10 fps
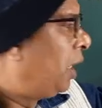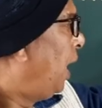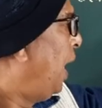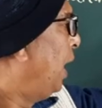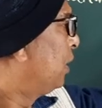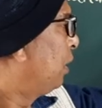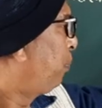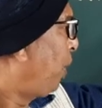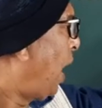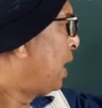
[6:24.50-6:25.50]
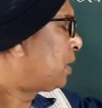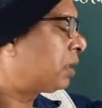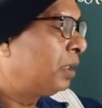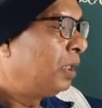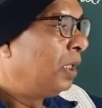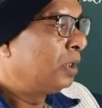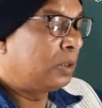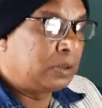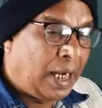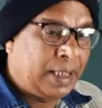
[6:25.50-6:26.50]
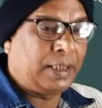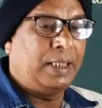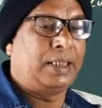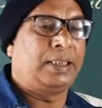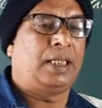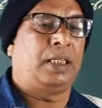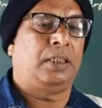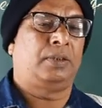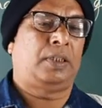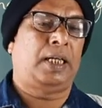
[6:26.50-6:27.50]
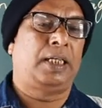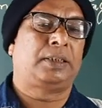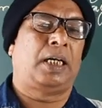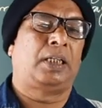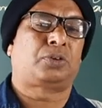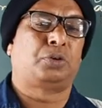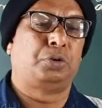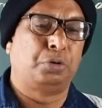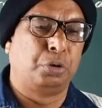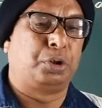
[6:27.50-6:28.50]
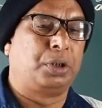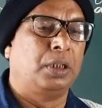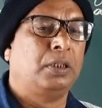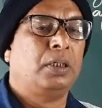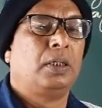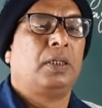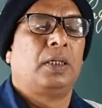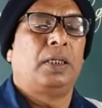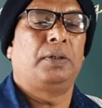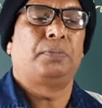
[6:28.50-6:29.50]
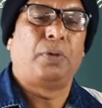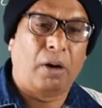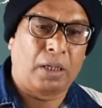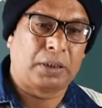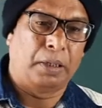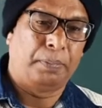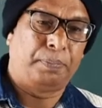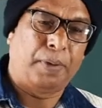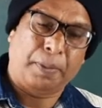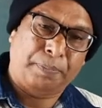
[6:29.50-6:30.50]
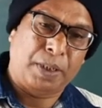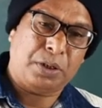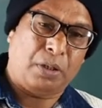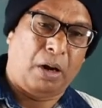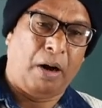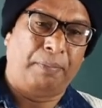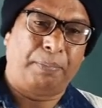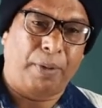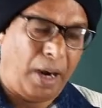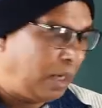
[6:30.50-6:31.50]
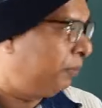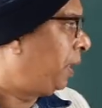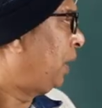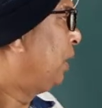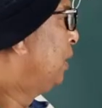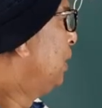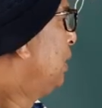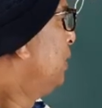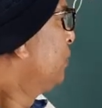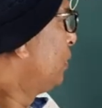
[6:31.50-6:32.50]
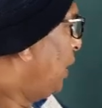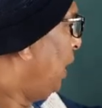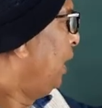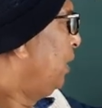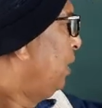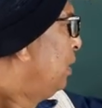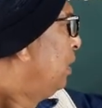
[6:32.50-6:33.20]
and the plants. That area has also used for the purpose of farming. Then